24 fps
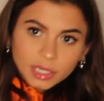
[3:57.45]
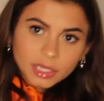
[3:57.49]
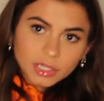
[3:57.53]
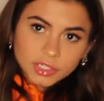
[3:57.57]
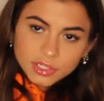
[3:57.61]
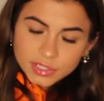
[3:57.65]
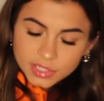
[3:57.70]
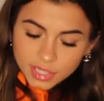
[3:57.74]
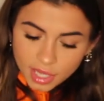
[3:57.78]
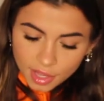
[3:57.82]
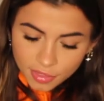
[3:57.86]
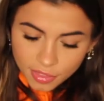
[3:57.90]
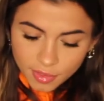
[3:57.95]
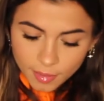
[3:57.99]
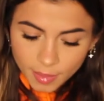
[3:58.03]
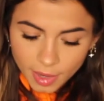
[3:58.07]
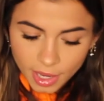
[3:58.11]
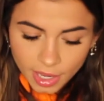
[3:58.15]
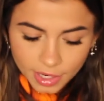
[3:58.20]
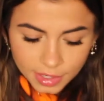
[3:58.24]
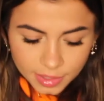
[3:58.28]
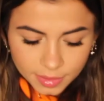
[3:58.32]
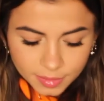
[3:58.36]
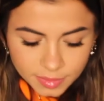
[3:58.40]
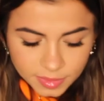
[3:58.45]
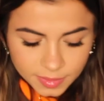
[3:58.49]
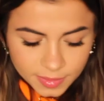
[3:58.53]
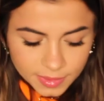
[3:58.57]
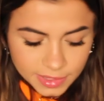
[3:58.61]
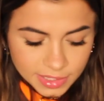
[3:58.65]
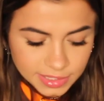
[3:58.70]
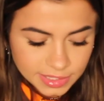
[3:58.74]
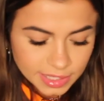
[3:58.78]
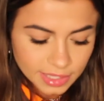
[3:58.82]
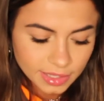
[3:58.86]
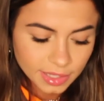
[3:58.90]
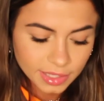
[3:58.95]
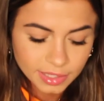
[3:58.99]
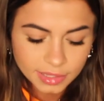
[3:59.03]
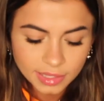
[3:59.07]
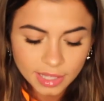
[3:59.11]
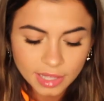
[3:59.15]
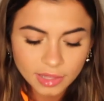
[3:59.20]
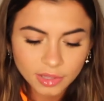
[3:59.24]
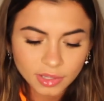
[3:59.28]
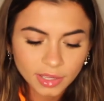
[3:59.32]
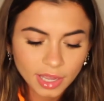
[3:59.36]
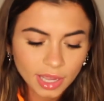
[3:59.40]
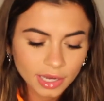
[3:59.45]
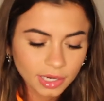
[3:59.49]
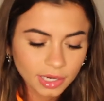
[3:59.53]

gonna just cut the bottoms because I like that look